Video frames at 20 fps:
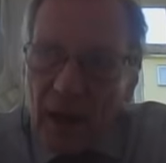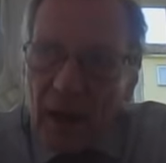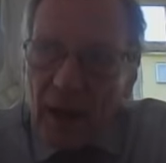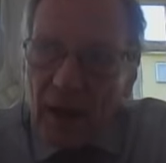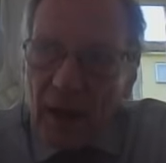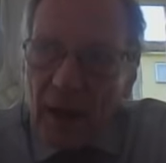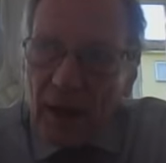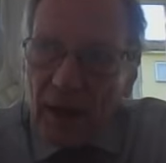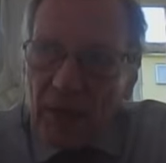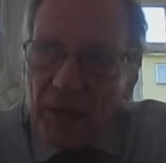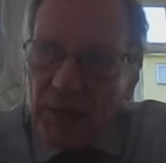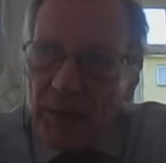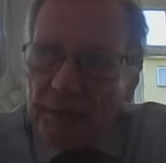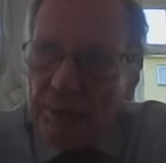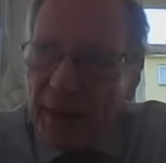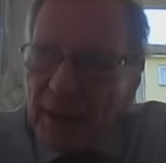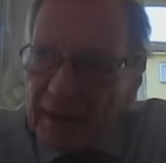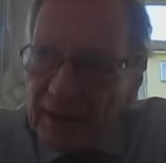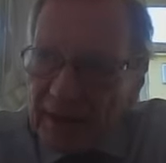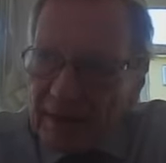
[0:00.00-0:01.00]
I would
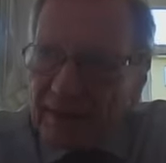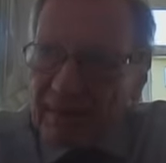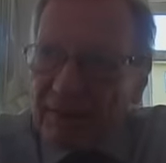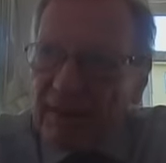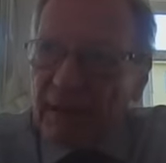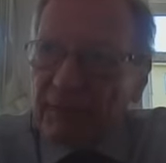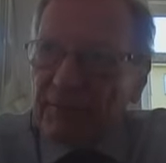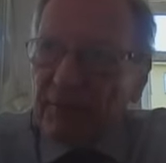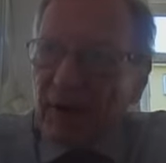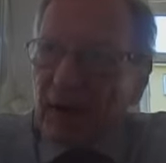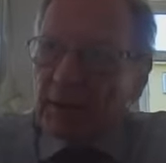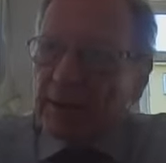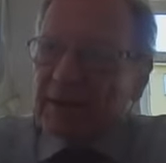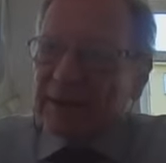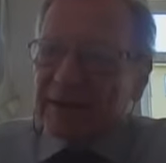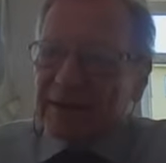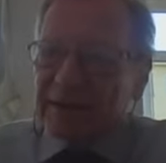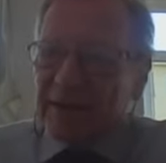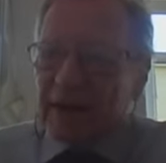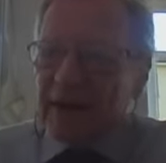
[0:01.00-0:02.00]
beg to differ. I would
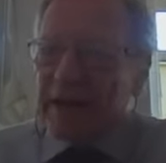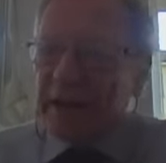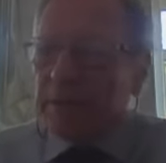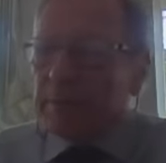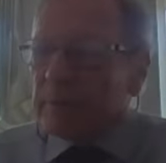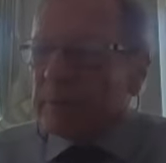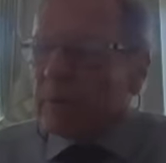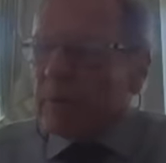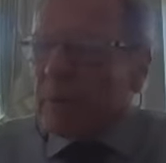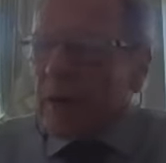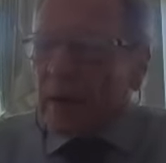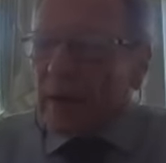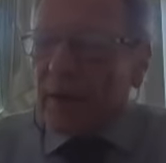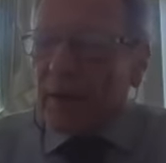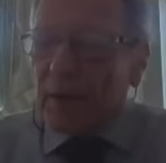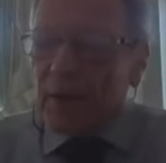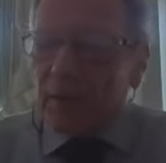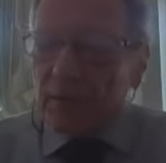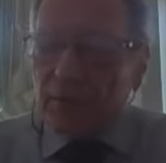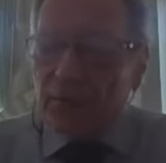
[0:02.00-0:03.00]
say
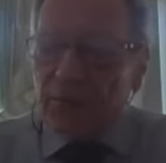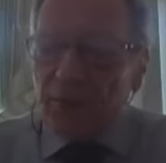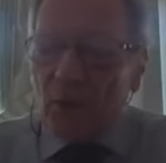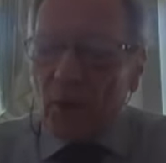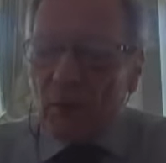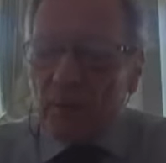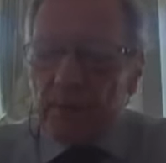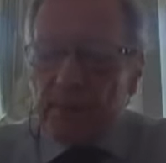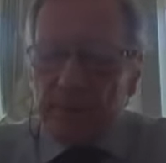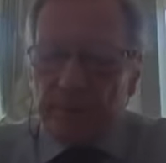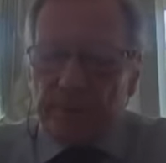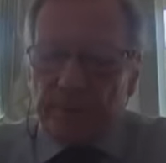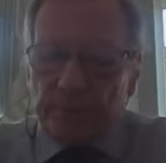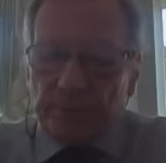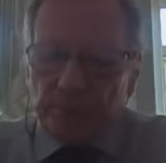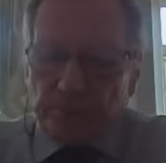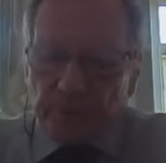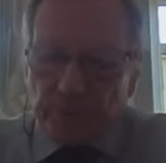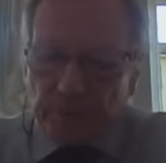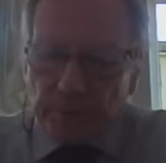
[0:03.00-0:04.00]
that from
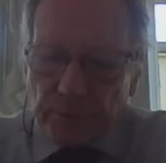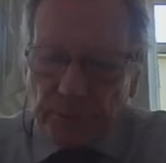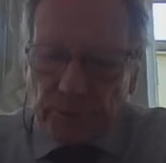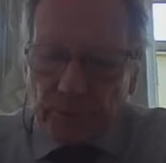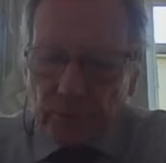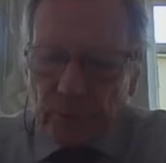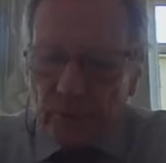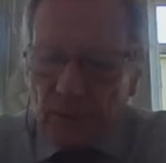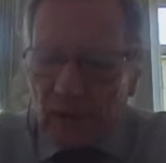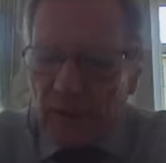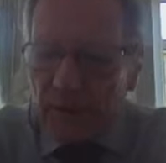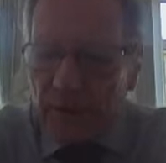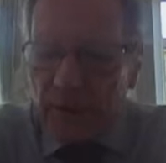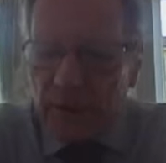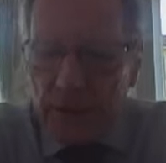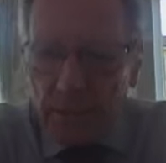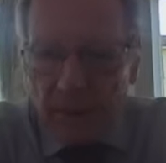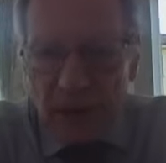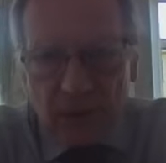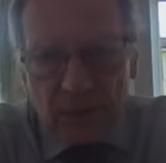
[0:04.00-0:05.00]

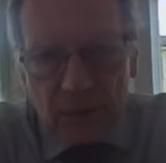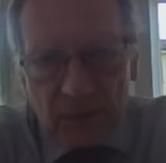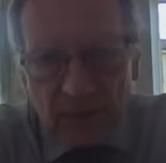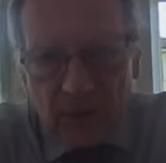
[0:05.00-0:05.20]
the amount